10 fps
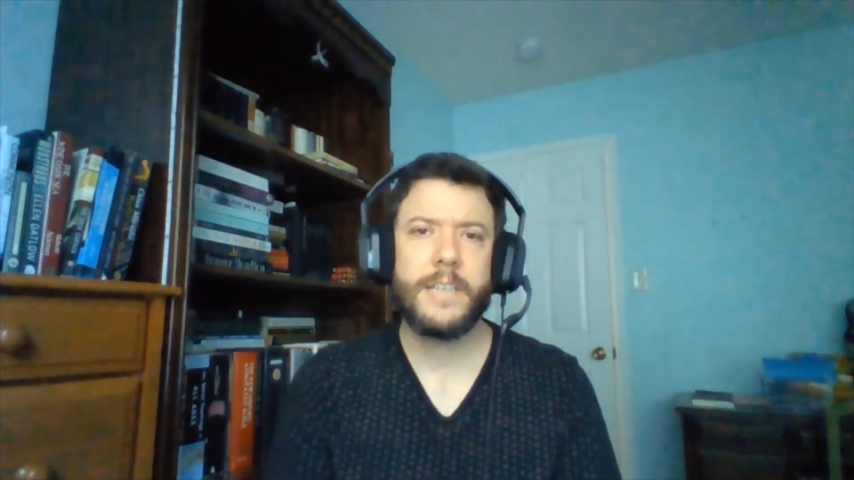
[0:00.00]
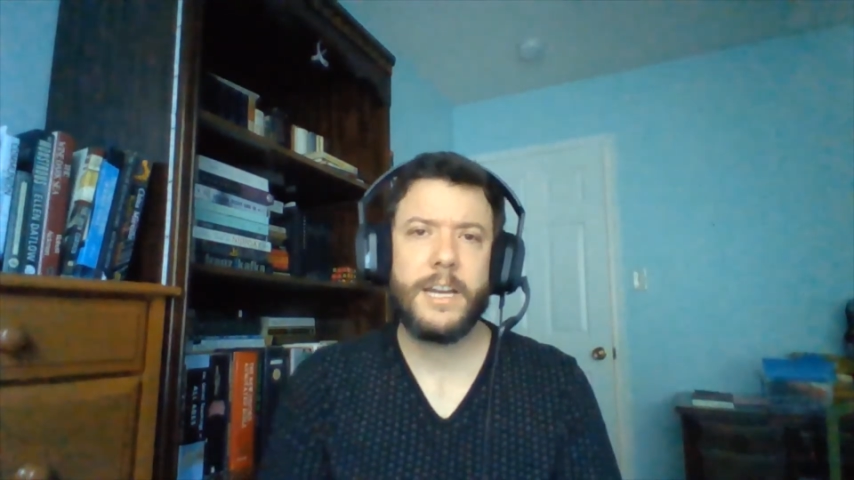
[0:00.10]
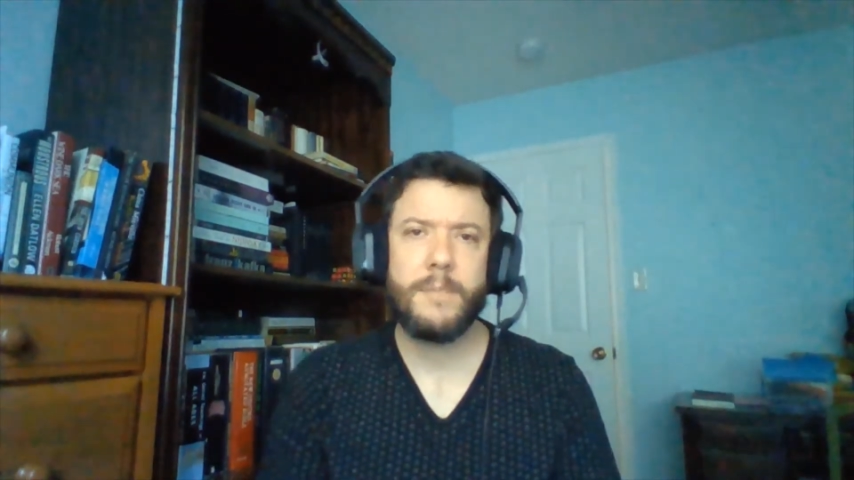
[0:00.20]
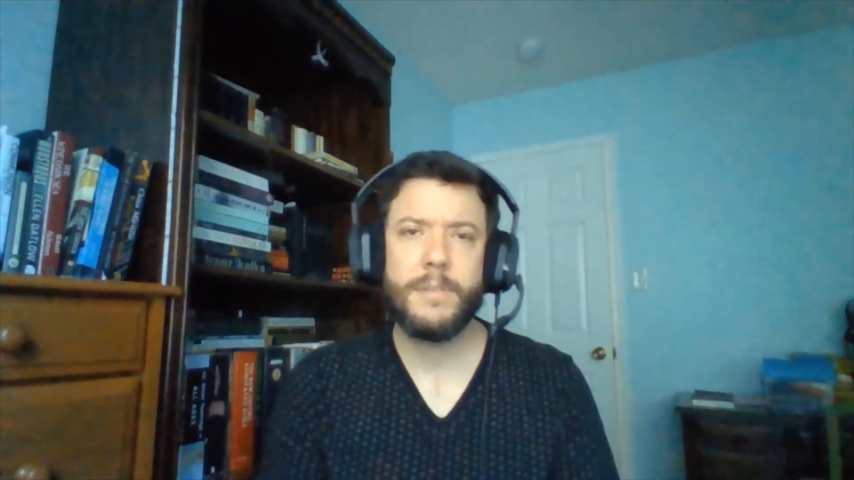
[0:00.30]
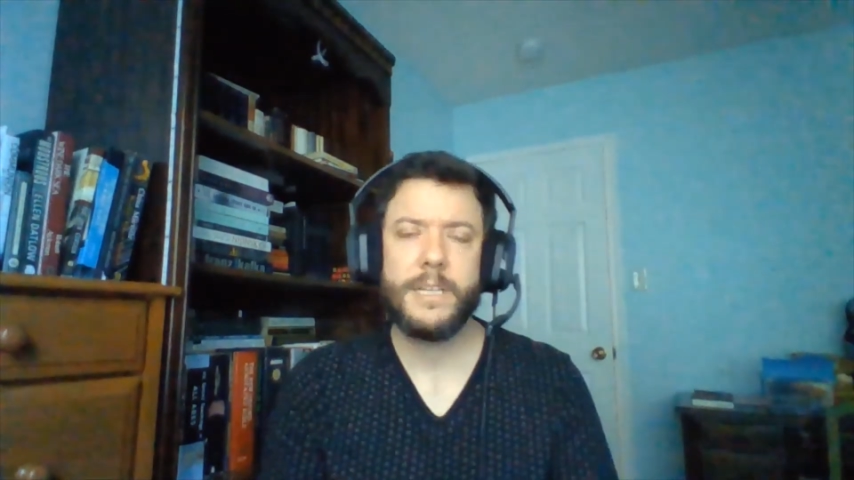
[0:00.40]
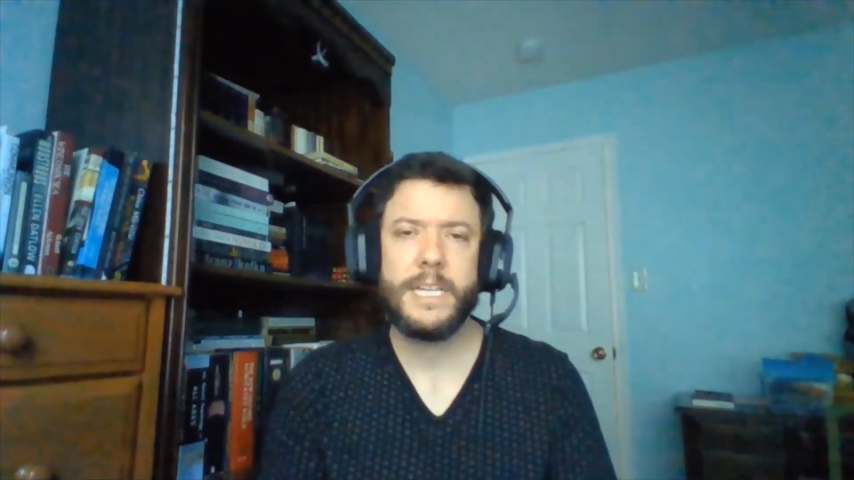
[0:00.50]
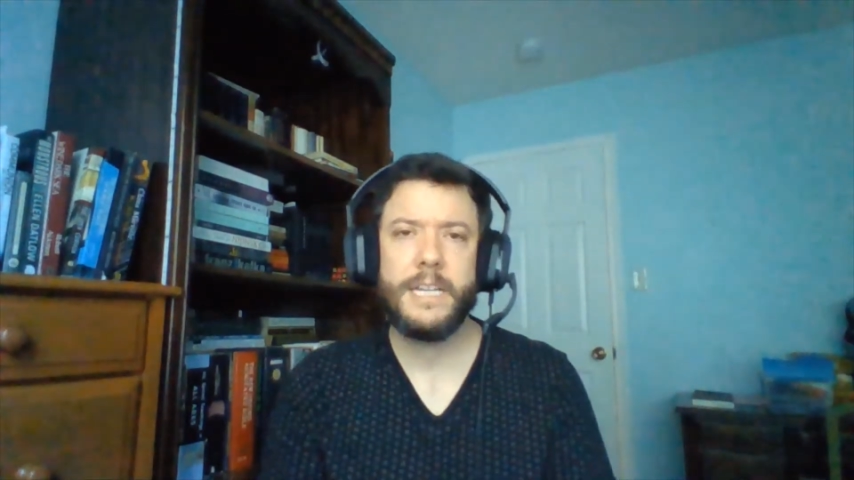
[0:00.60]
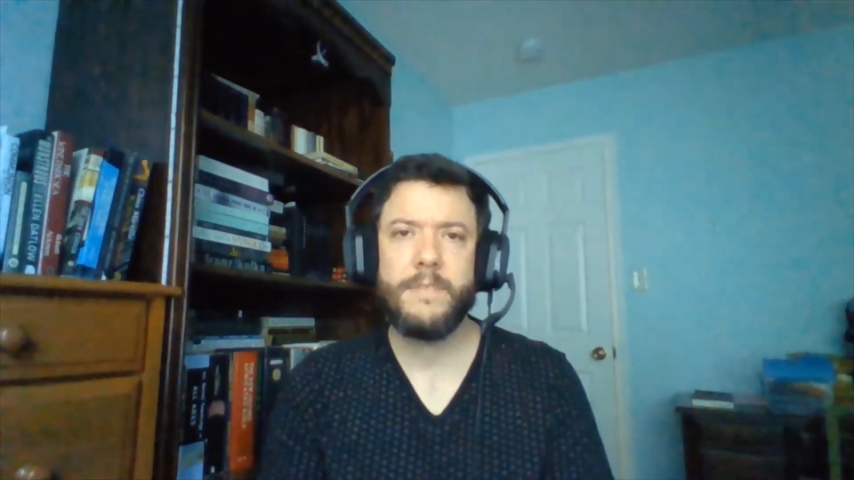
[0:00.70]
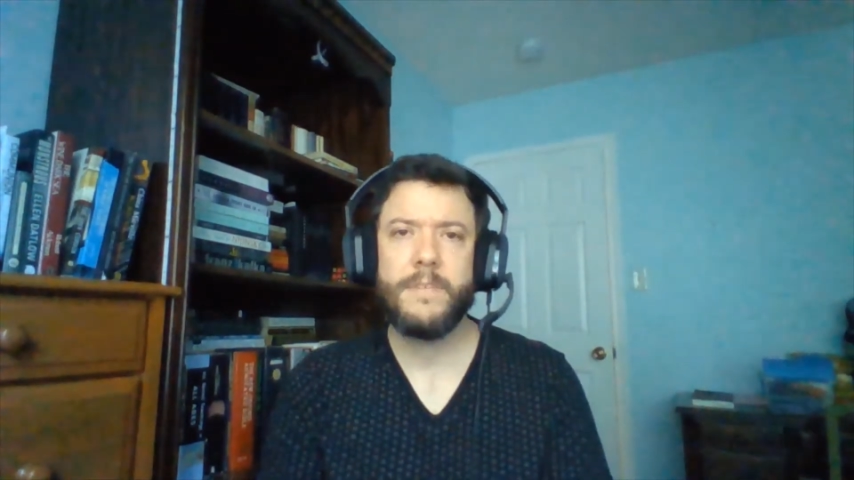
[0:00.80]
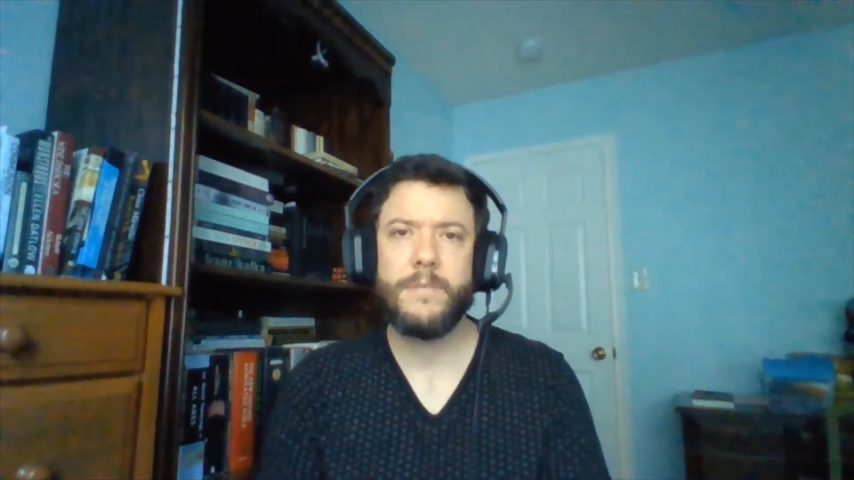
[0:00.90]
I
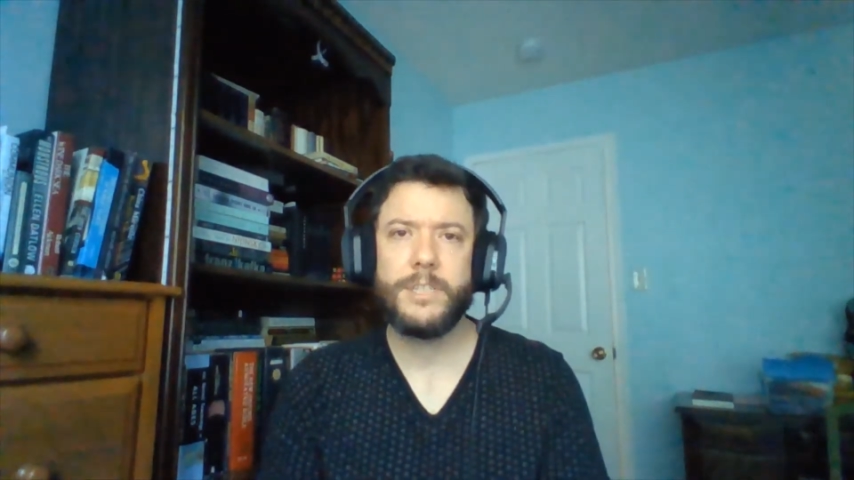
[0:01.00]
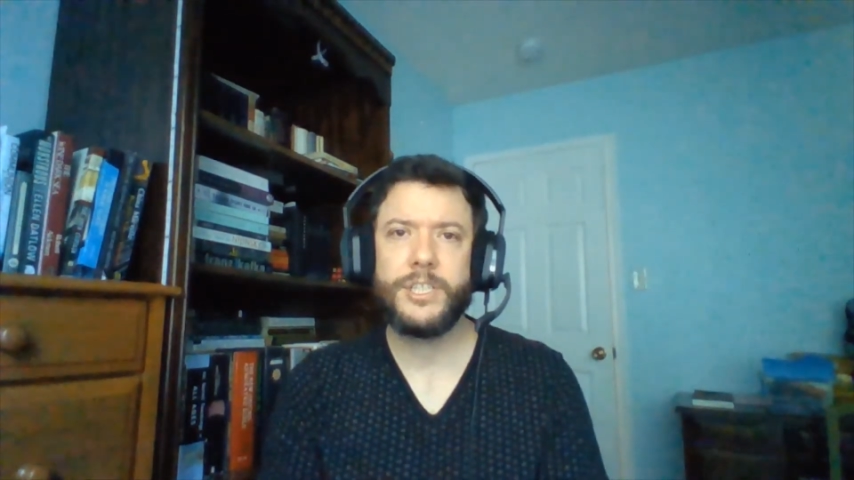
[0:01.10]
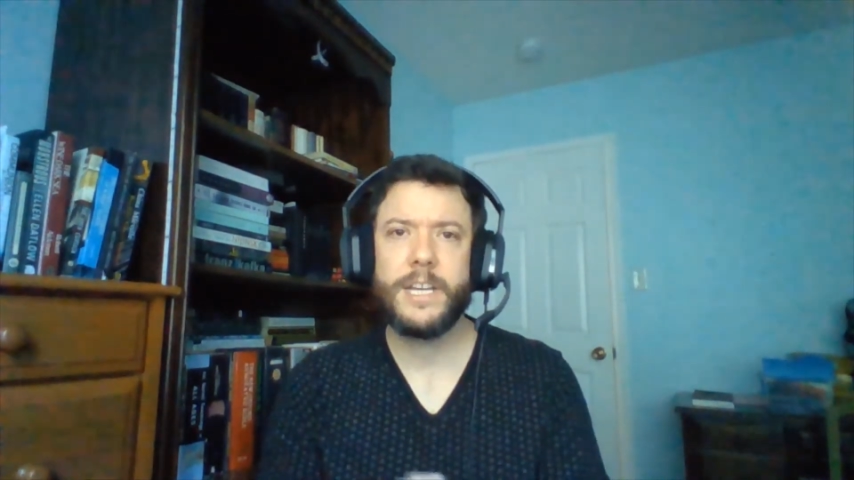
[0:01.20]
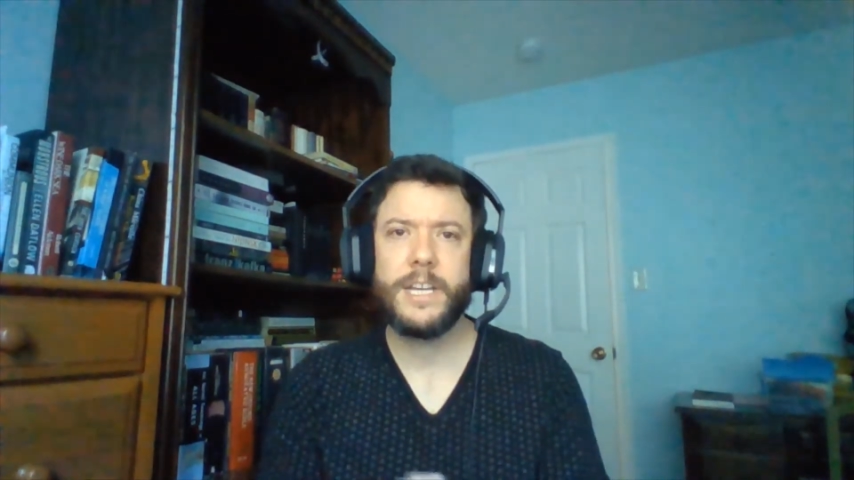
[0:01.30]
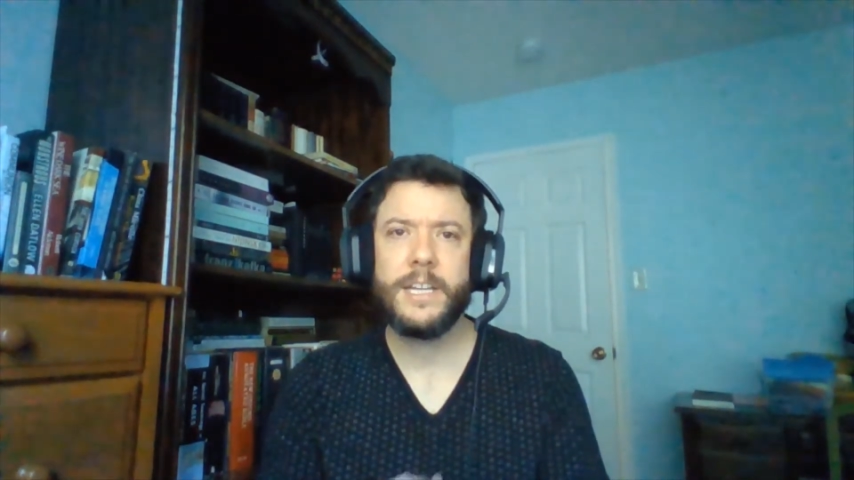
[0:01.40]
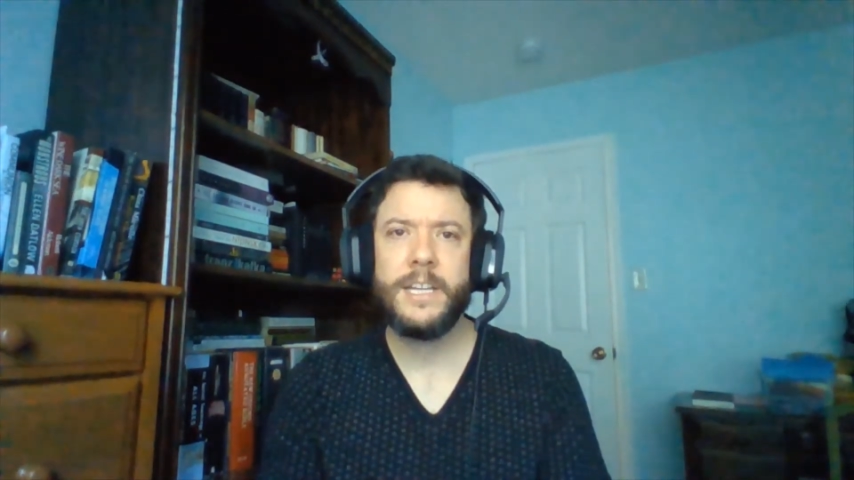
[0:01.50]
believe, which uh,